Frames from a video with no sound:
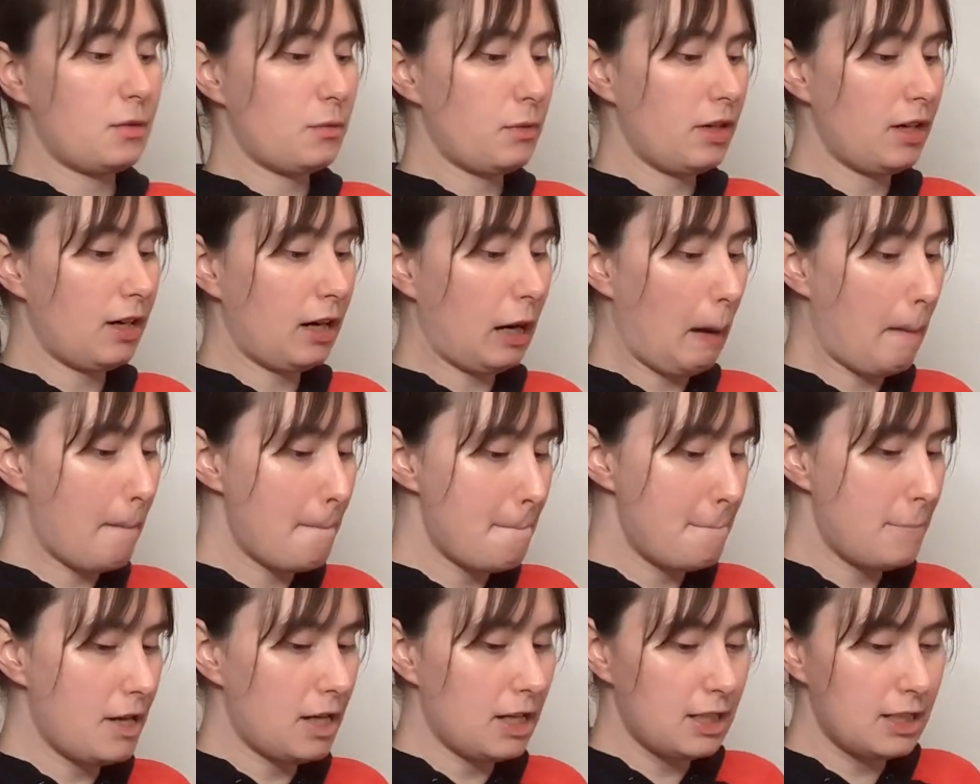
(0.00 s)
work,
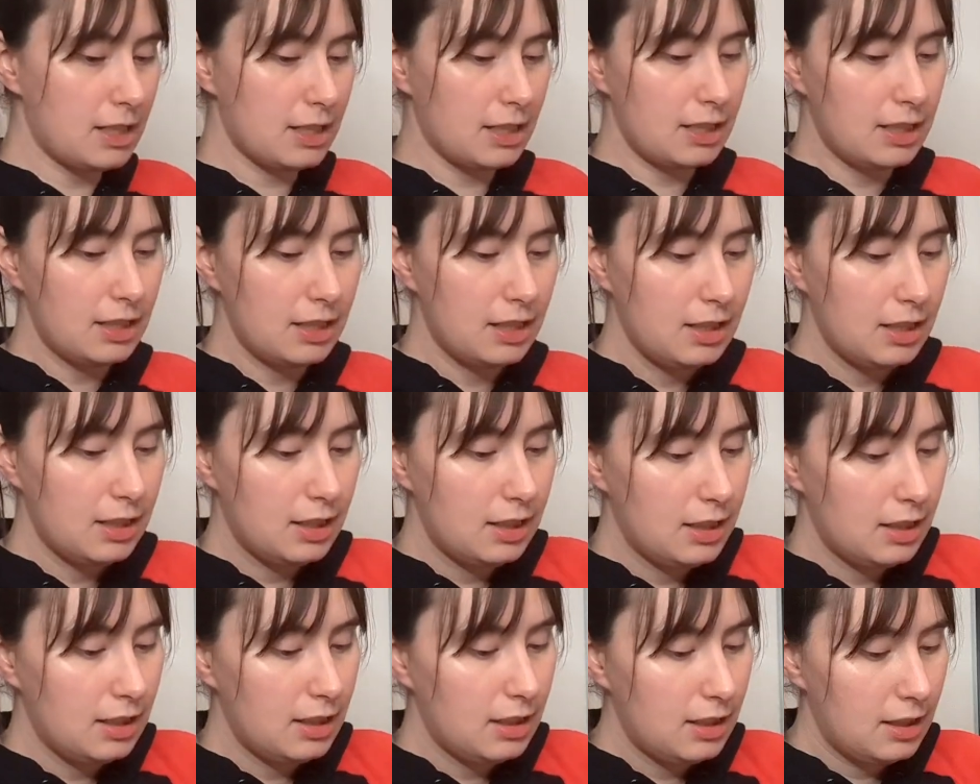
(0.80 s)
but
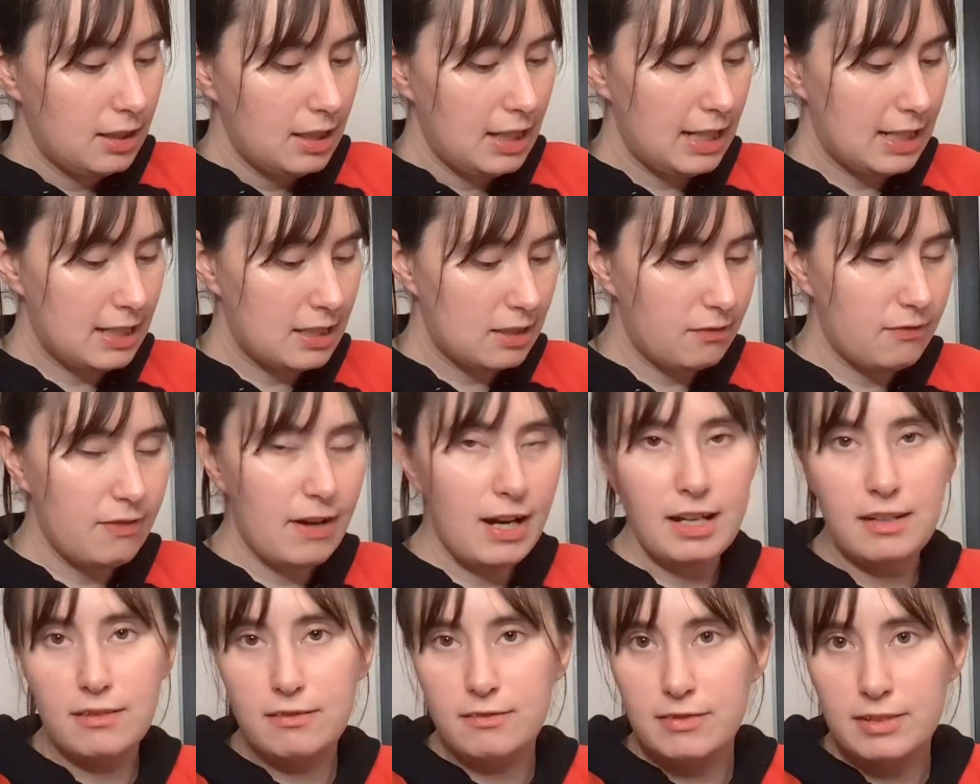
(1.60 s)
it's
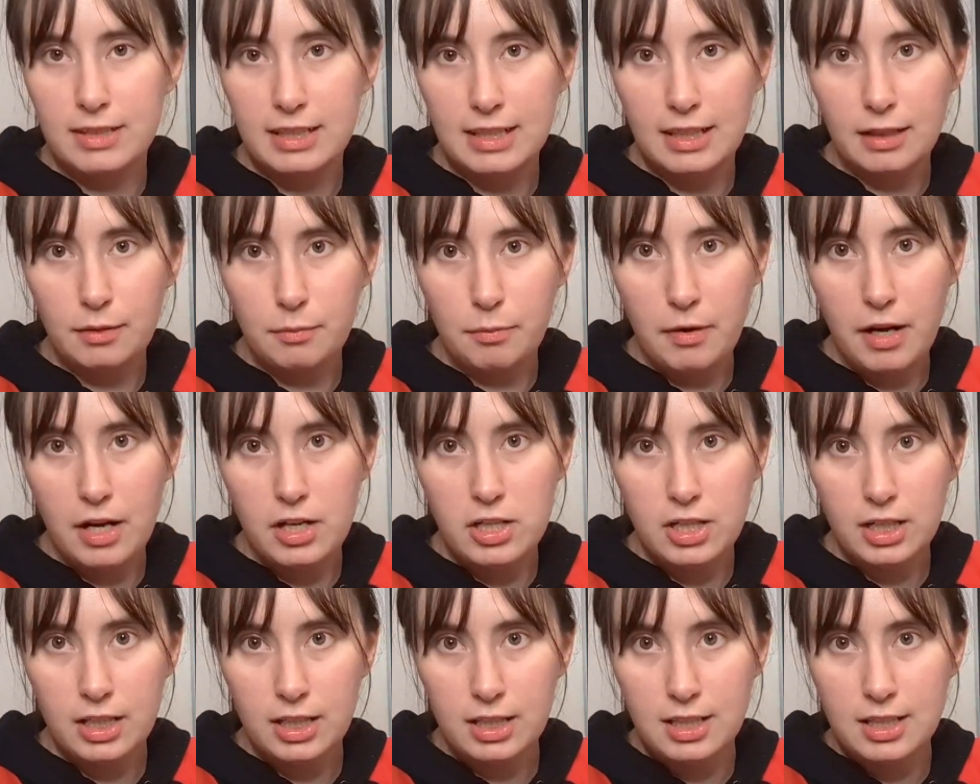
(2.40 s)
fine for little
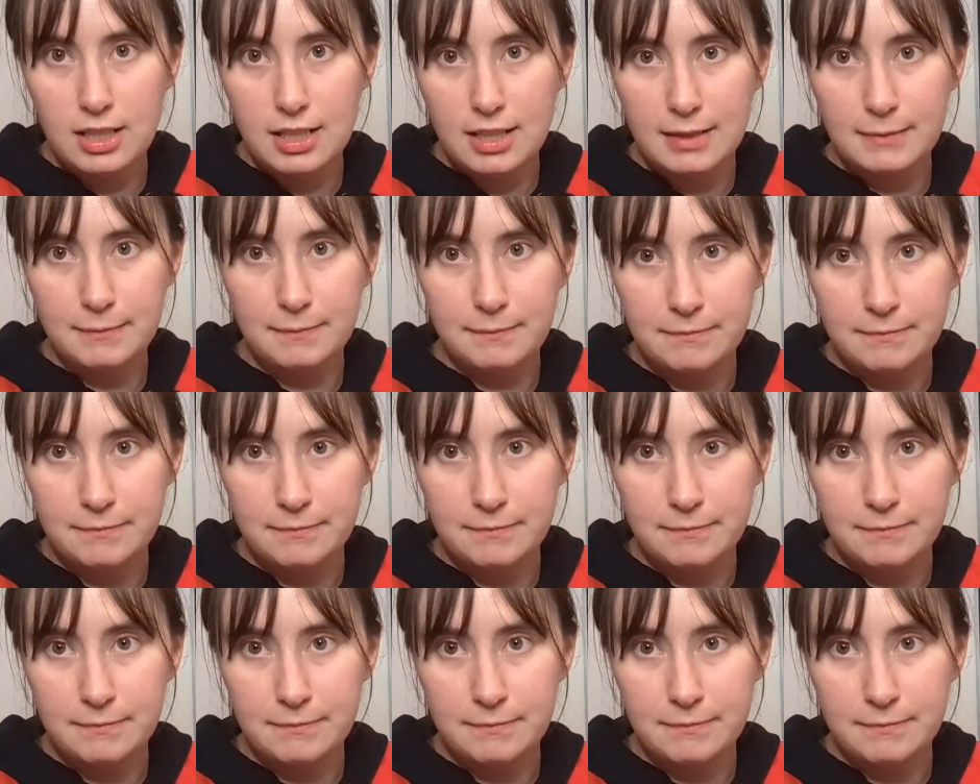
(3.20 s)
projects.